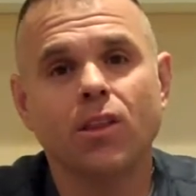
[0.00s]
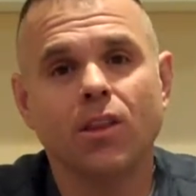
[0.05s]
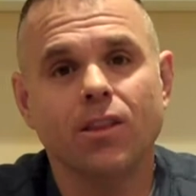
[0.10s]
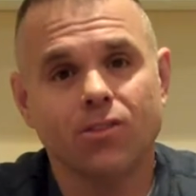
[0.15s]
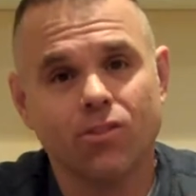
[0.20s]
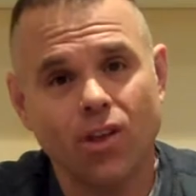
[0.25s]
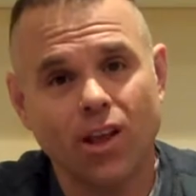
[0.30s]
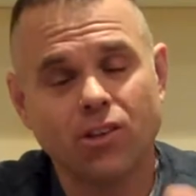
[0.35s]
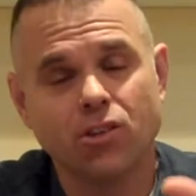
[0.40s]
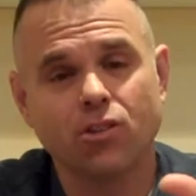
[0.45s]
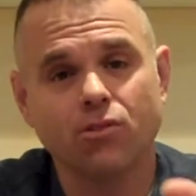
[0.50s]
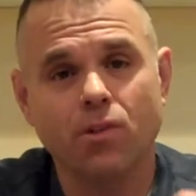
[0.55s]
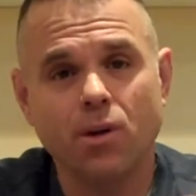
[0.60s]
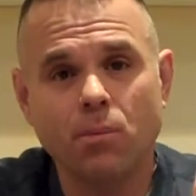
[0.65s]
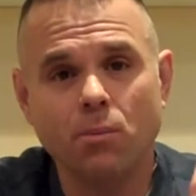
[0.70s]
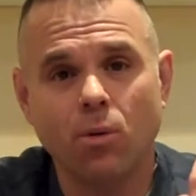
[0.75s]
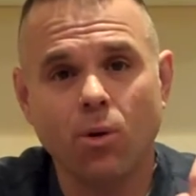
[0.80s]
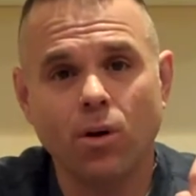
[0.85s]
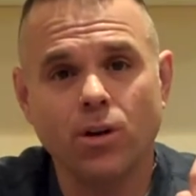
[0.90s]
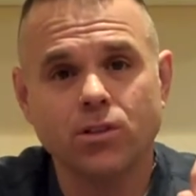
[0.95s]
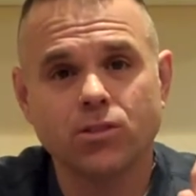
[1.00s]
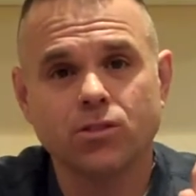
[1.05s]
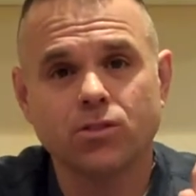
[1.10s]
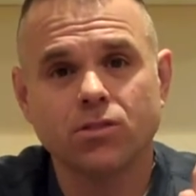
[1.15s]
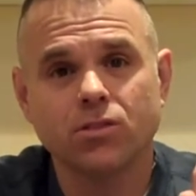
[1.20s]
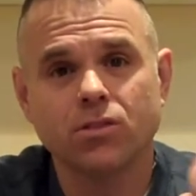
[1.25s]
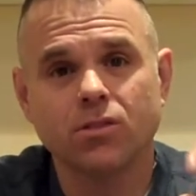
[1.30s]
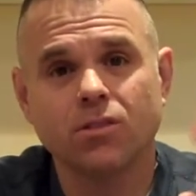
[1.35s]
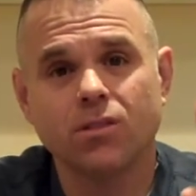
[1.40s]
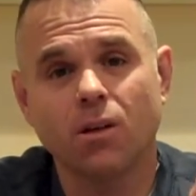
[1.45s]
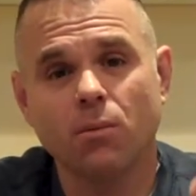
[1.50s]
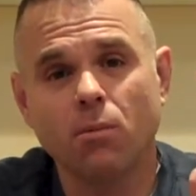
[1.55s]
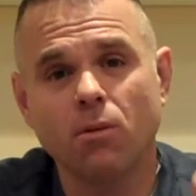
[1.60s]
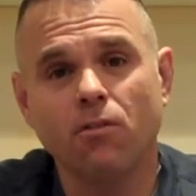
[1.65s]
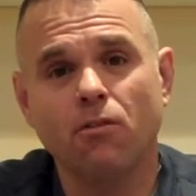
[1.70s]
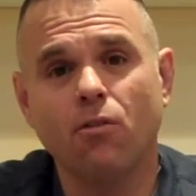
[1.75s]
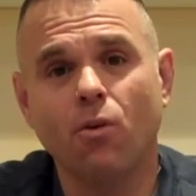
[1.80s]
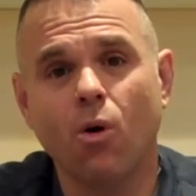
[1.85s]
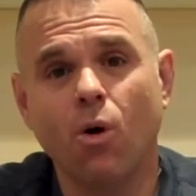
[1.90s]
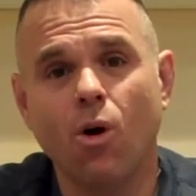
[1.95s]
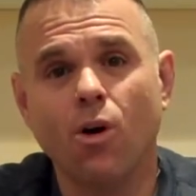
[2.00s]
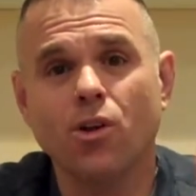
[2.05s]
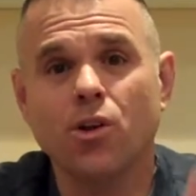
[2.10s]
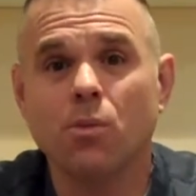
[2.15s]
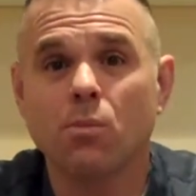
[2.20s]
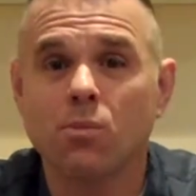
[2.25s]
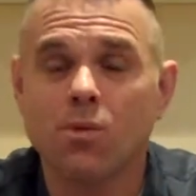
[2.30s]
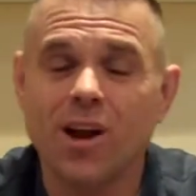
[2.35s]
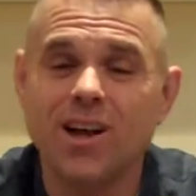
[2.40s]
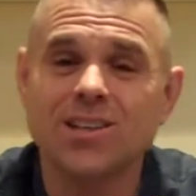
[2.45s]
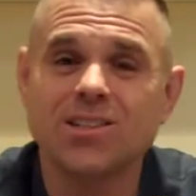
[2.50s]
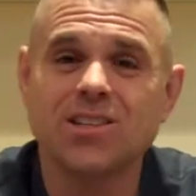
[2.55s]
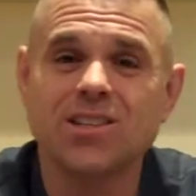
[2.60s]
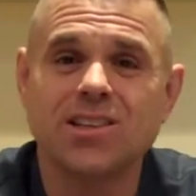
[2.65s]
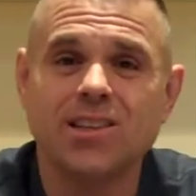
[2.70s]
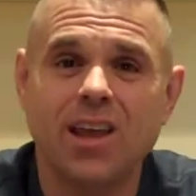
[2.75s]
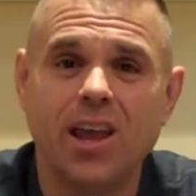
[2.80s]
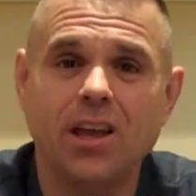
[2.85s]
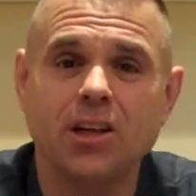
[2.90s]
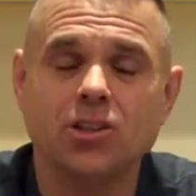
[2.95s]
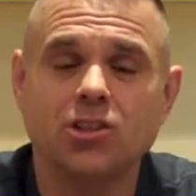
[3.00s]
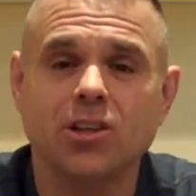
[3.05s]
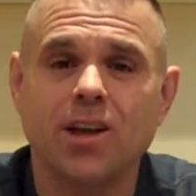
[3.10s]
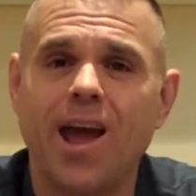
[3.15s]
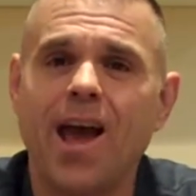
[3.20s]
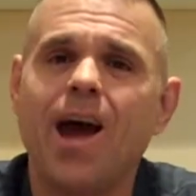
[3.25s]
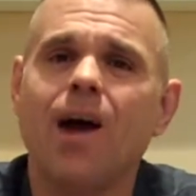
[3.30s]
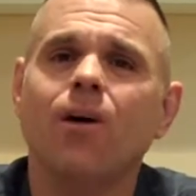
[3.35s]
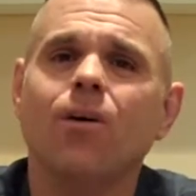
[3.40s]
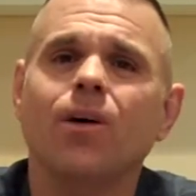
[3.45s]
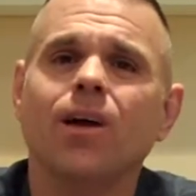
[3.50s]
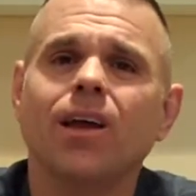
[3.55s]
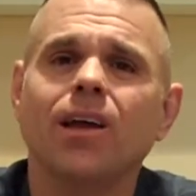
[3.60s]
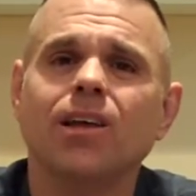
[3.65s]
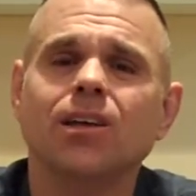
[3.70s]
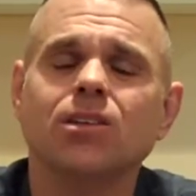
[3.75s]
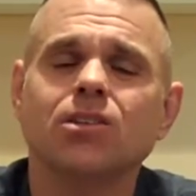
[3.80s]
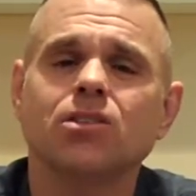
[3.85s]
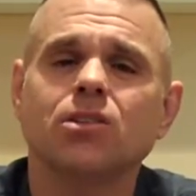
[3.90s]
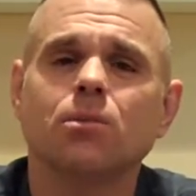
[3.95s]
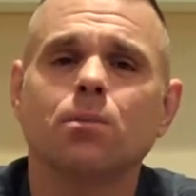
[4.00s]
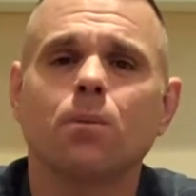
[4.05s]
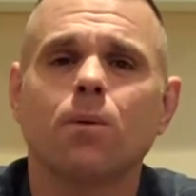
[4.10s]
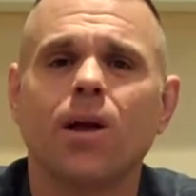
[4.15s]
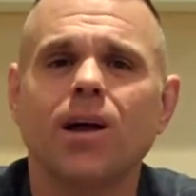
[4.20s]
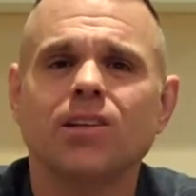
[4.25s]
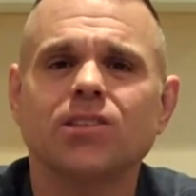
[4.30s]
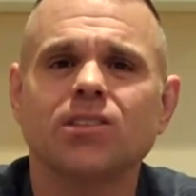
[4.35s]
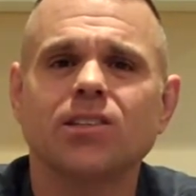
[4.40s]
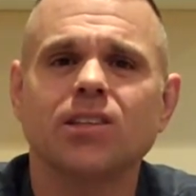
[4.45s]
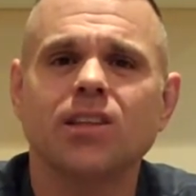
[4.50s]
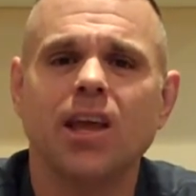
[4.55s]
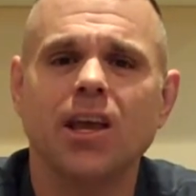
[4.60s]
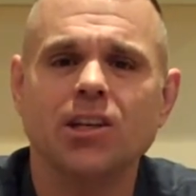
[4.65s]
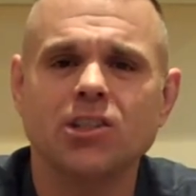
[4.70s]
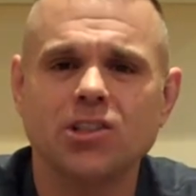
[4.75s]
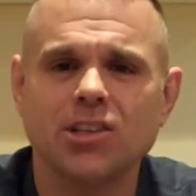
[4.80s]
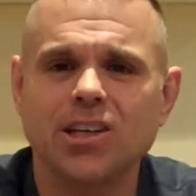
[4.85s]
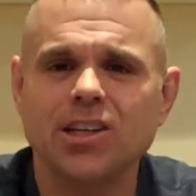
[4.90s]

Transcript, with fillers: So that's three points. Number four, your presentation. How is the presentation?